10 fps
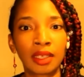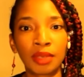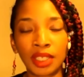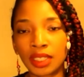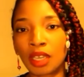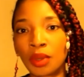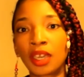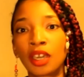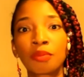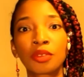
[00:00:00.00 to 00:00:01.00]
because that will
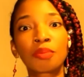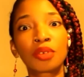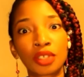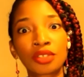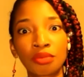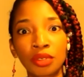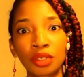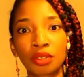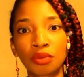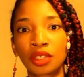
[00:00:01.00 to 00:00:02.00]
help you push
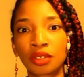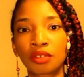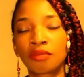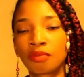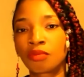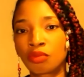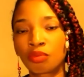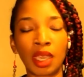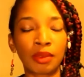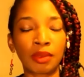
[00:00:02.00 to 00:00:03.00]
through when you're
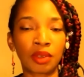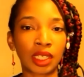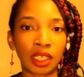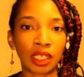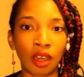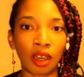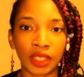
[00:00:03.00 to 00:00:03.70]
maybe want to get off.